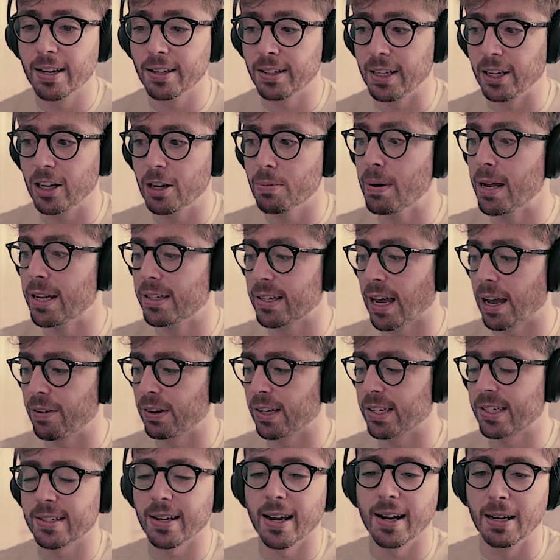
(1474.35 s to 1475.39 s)
they commit to having
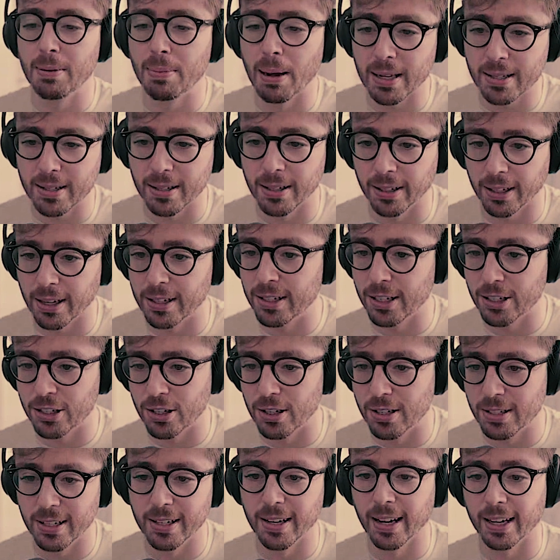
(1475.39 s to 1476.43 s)
slightly better
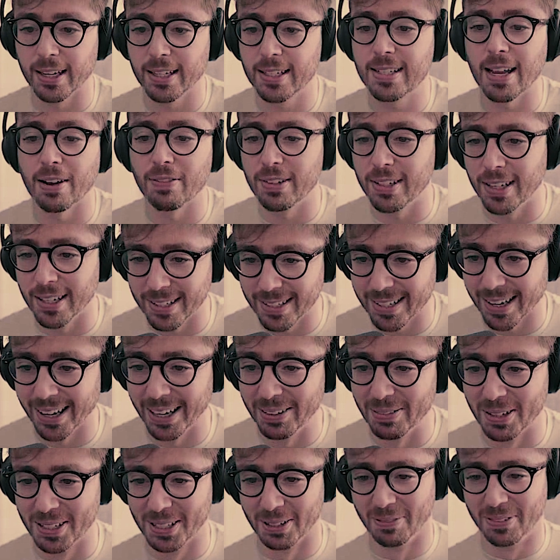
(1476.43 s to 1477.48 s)
conditions in like 7 years
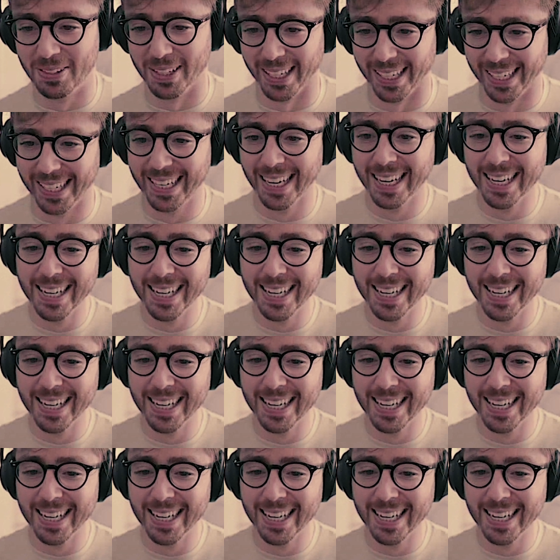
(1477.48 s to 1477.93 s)
time or something.